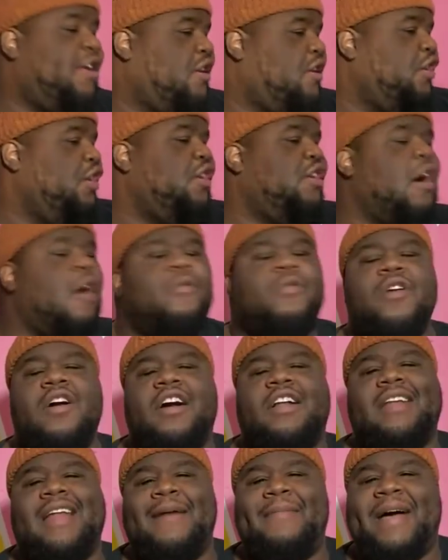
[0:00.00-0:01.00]
you go on
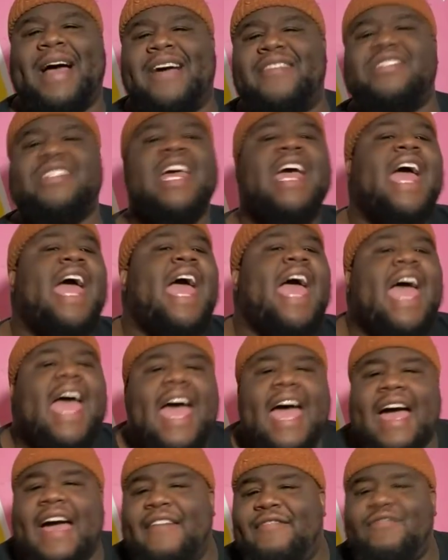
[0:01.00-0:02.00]
Clubhouse,
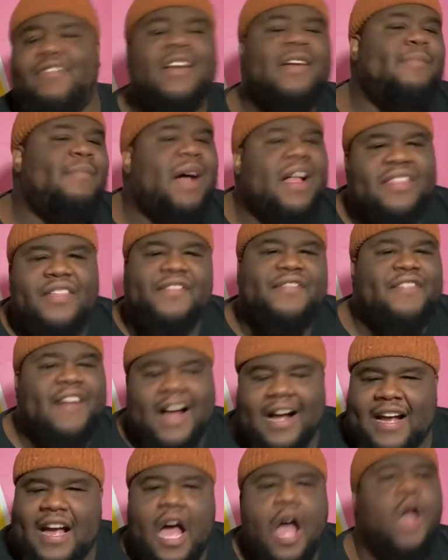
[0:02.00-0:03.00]
every
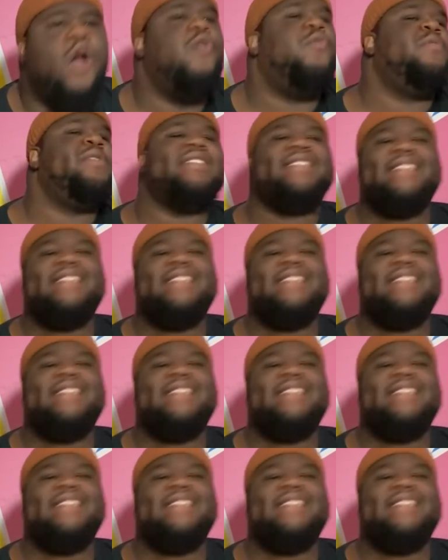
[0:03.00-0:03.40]
motherfucker was a